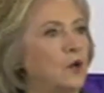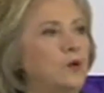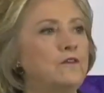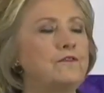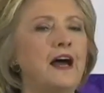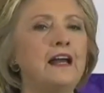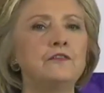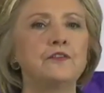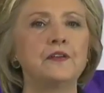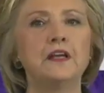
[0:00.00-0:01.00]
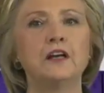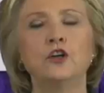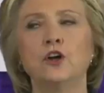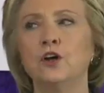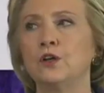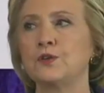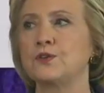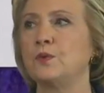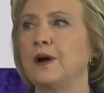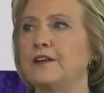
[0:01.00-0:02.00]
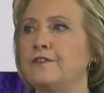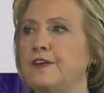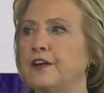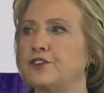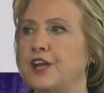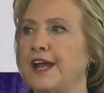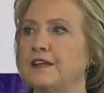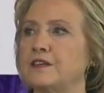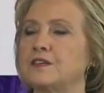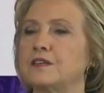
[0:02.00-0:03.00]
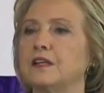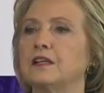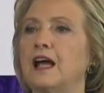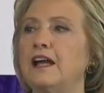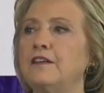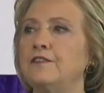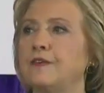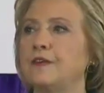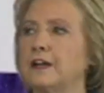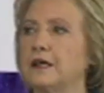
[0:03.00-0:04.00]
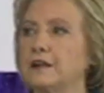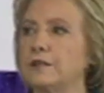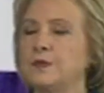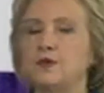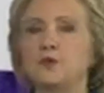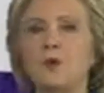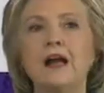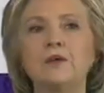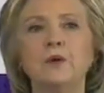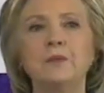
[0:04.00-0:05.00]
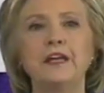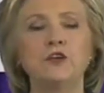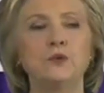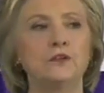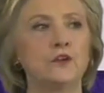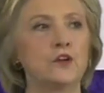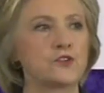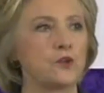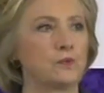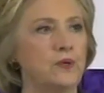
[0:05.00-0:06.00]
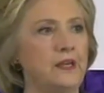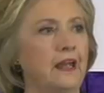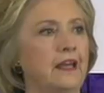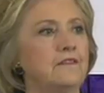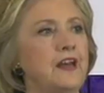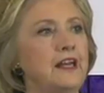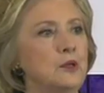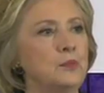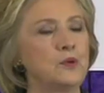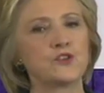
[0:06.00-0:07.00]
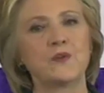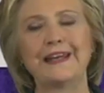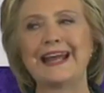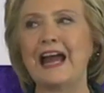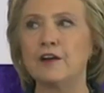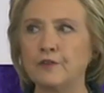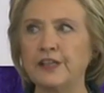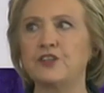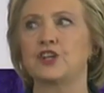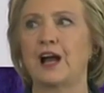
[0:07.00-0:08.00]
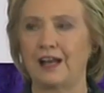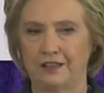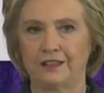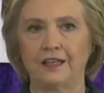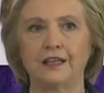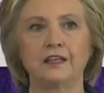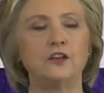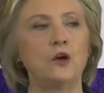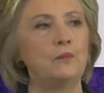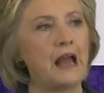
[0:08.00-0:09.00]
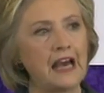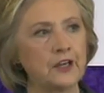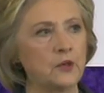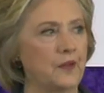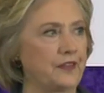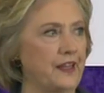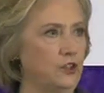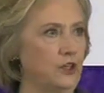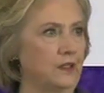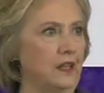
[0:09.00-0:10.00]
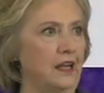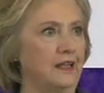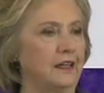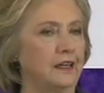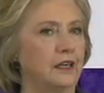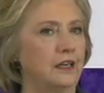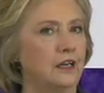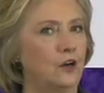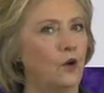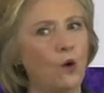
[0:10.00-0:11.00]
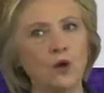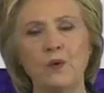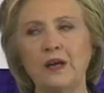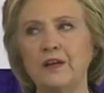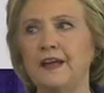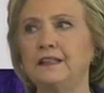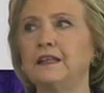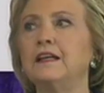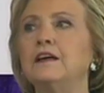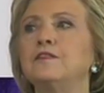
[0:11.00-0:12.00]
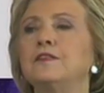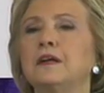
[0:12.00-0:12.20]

We'll fight for the young girls who want a fair chance in life, which is why we'll make universal pre-K available so that every child, no matter what they look like or where they live,